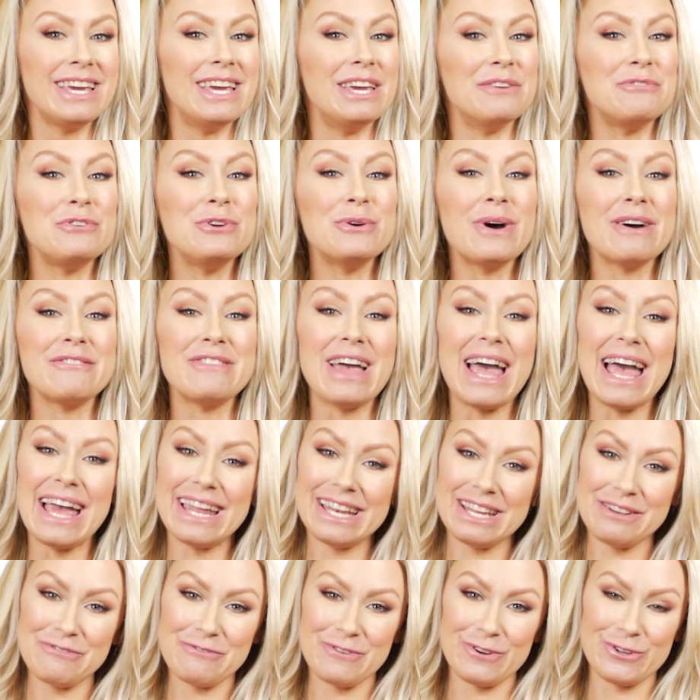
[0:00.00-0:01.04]
If you have
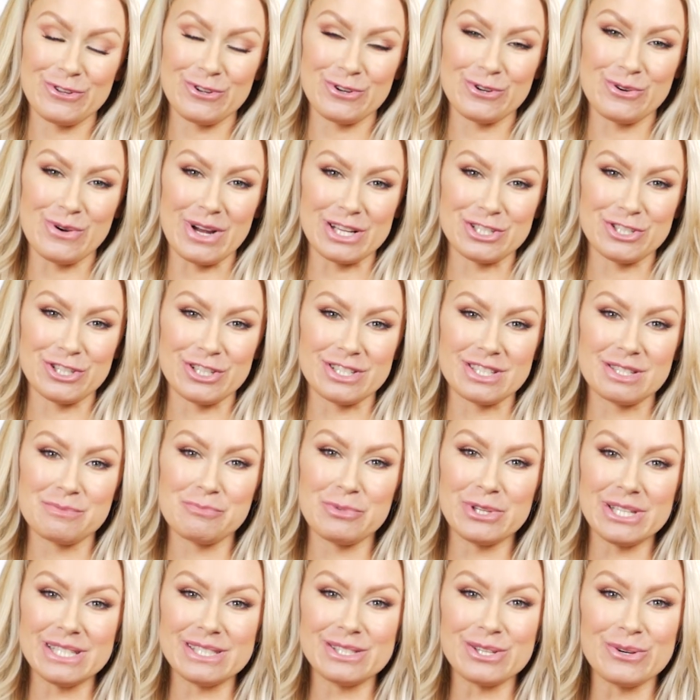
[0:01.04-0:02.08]
any further questions,
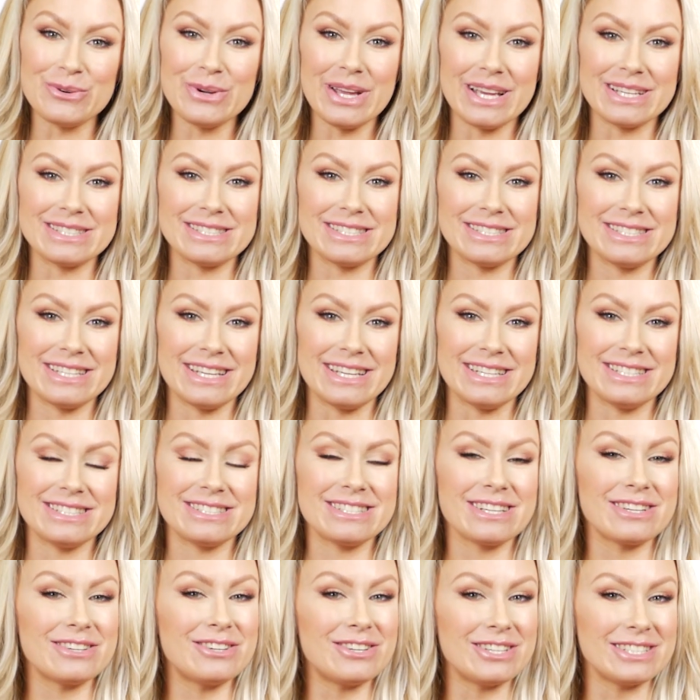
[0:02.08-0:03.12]
please don't hesitate
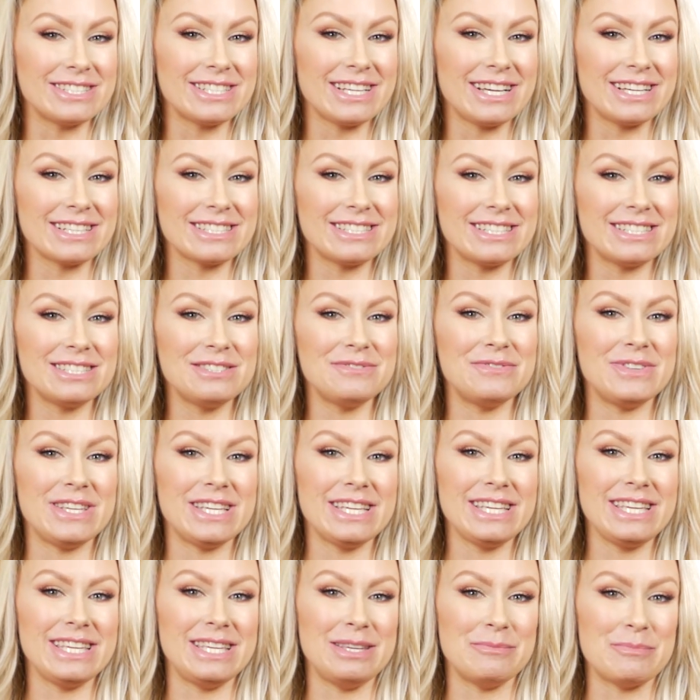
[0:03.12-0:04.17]
to contact us
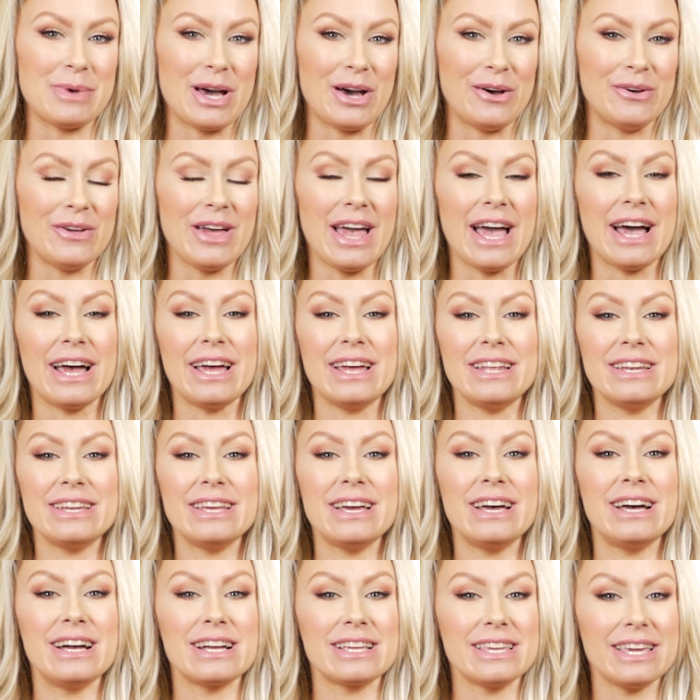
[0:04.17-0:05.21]
via email at
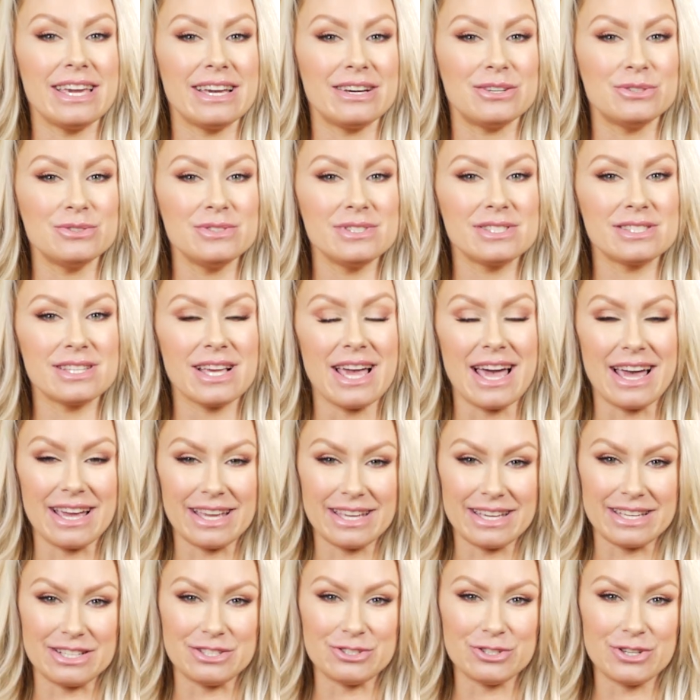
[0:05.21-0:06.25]

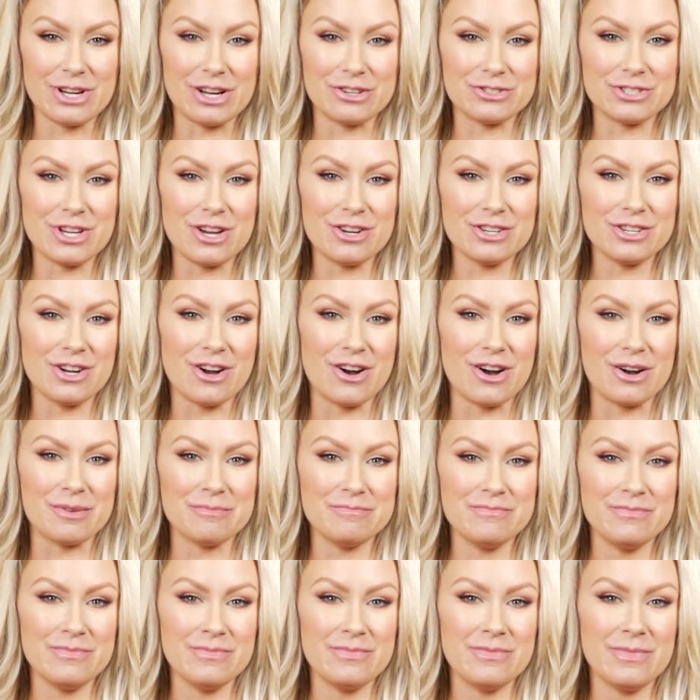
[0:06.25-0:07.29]

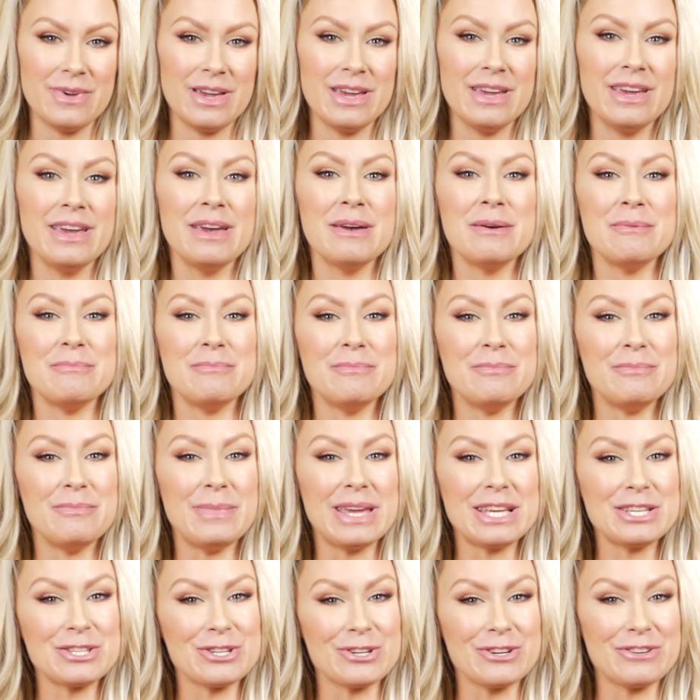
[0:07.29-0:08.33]
accounts@hiddencrown.com.
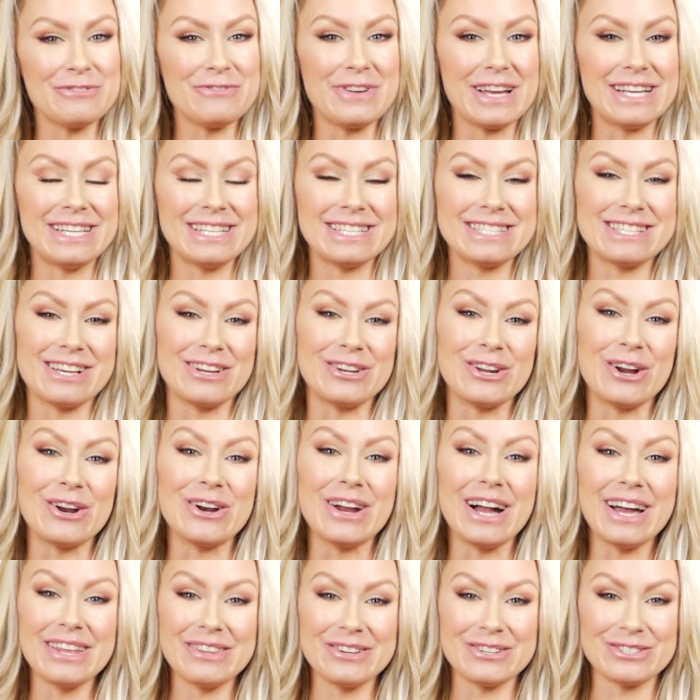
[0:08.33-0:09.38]
Make sure to find us on
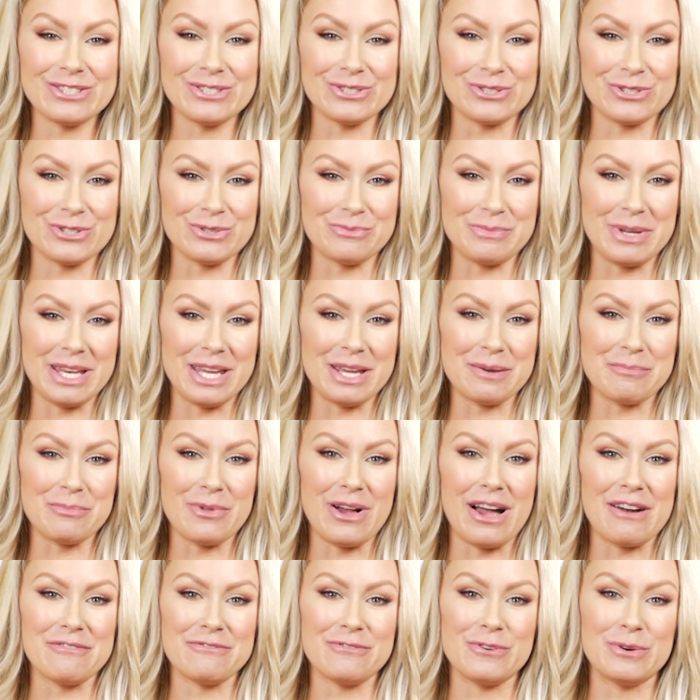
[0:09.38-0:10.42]
our other social media
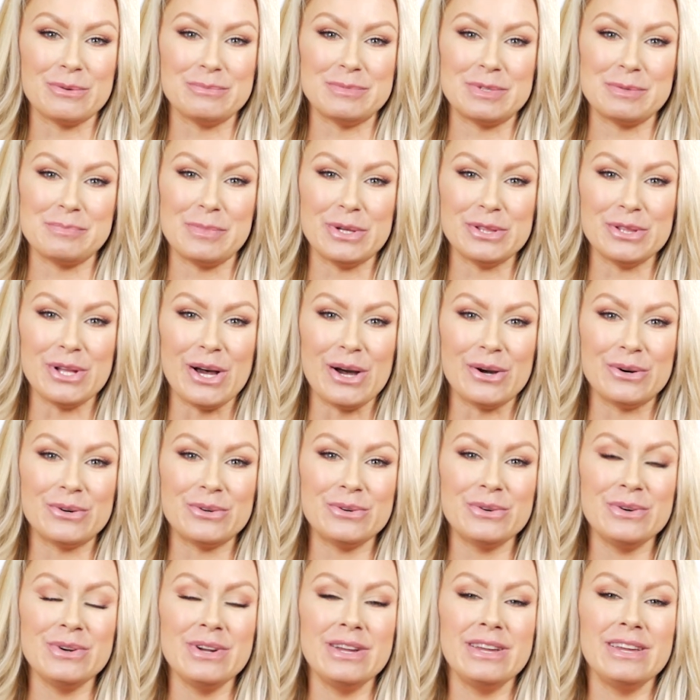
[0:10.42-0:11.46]
platforms
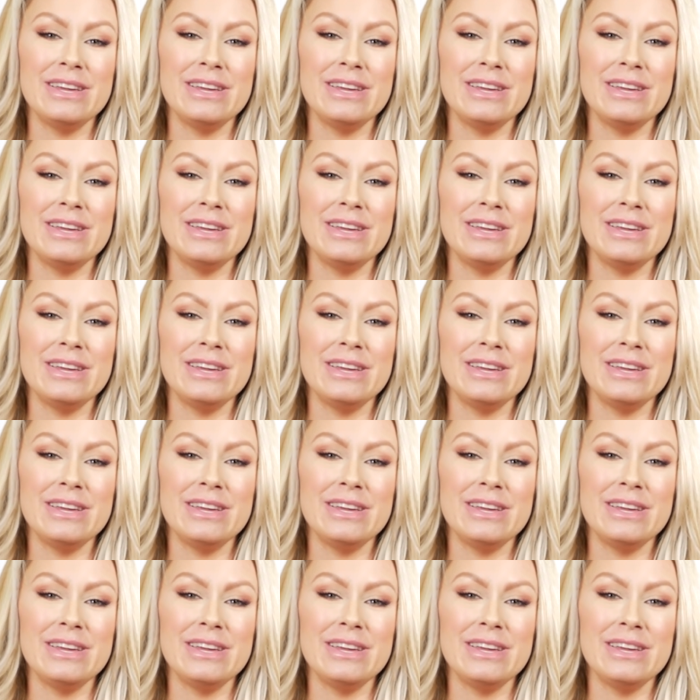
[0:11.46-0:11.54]
below,